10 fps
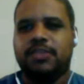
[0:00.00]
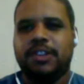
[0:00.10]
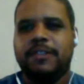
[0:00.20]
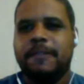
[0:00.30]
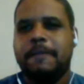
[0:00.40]

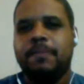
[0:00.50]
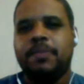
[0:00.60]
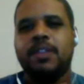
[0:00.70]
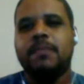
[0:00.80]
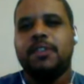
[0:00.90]
But
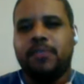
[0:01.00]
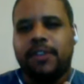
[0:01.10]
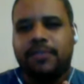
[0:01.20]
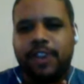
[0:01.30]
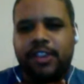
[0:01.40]

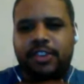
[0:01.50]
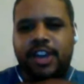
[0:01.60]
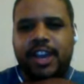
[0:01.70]
quite frankly,